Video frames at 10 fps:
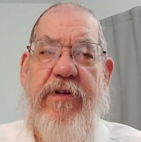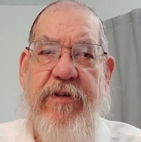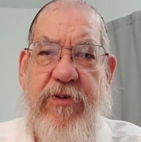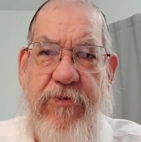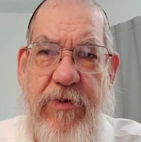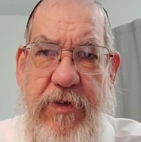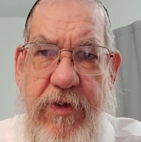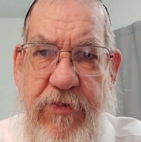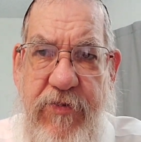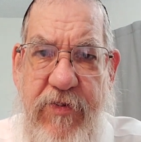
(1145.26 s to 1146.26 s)

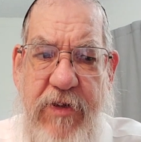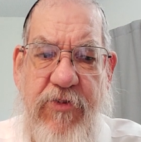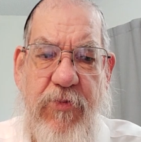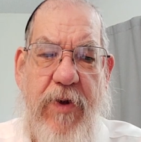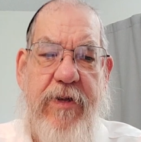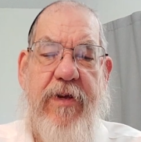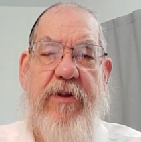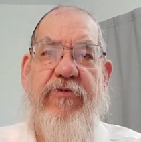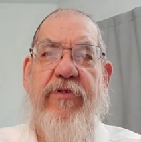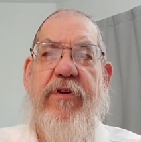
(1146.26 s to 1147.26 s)
unity is in such a way that
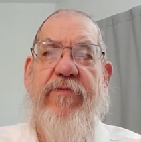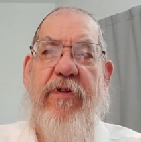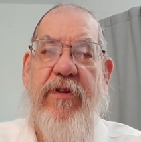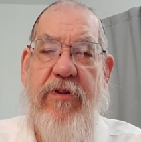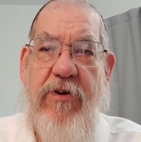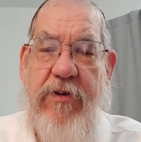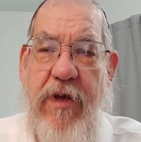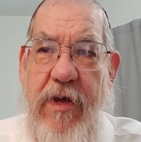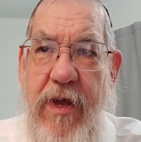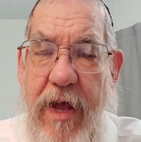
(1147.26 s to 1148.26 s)
he shouldn't even look
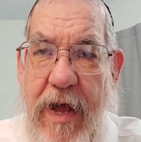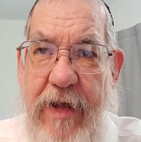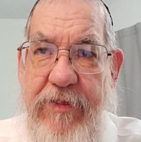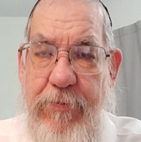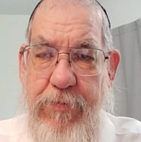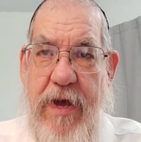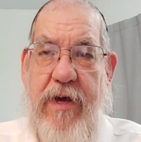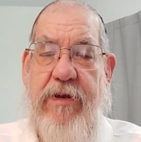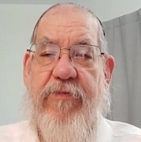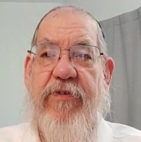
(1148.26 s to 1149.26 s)
at the
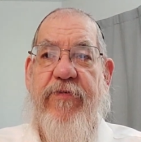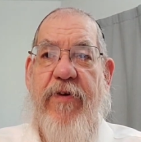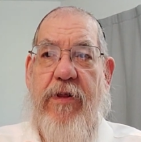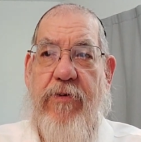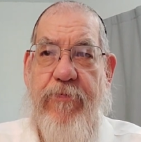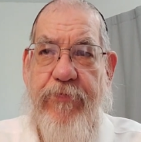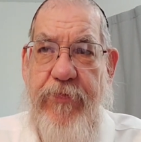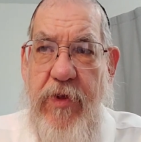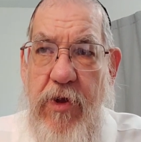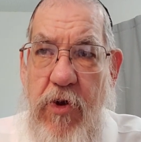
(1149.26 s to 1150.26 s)
bad of his fellow.
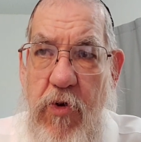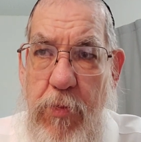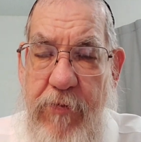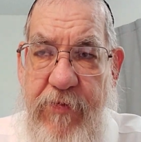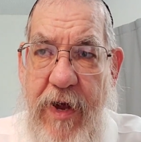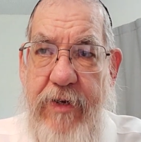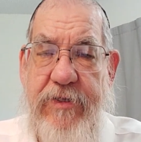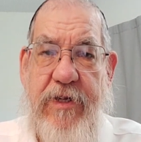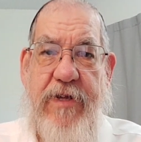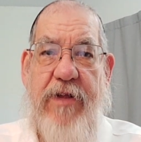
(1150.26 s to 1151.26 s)

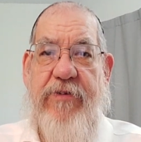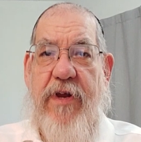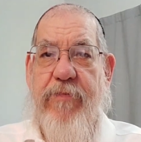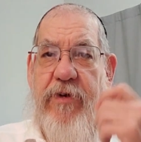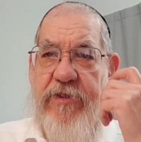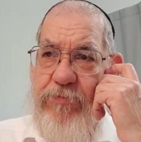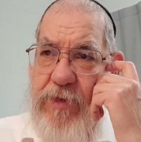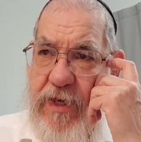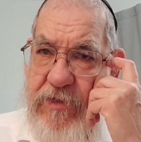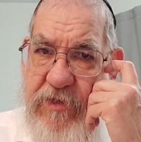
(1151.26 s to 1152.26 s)
The Alter Rebbe
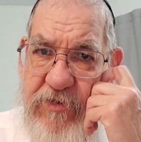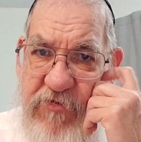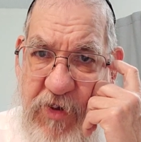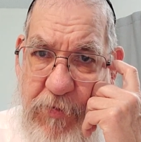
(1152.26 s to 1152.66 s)
explains this